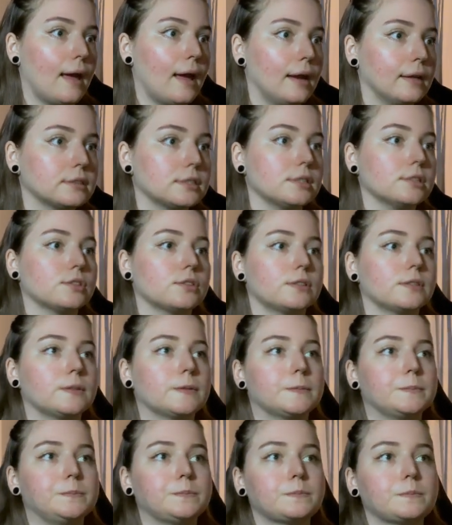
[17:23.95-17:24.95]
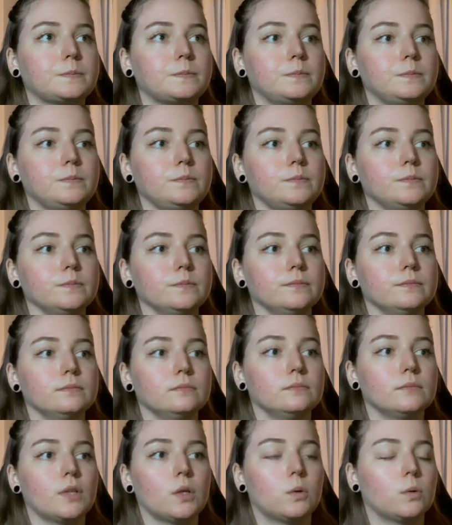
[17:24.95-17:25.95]
actually start,
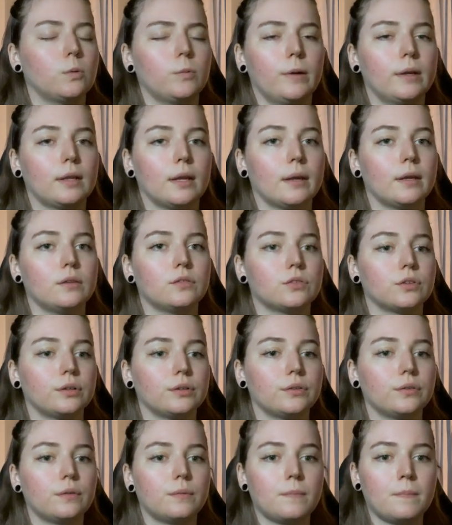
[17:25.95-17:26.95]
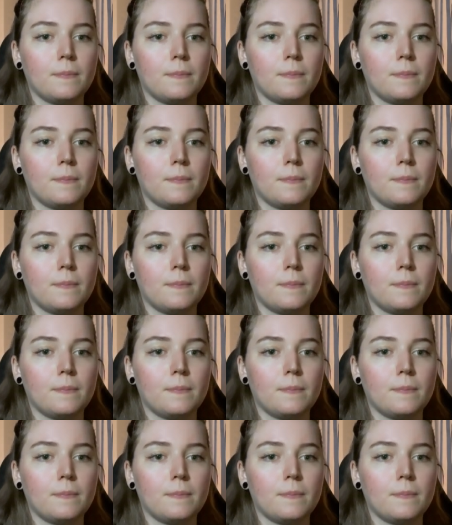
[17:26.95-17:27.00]
or when I start.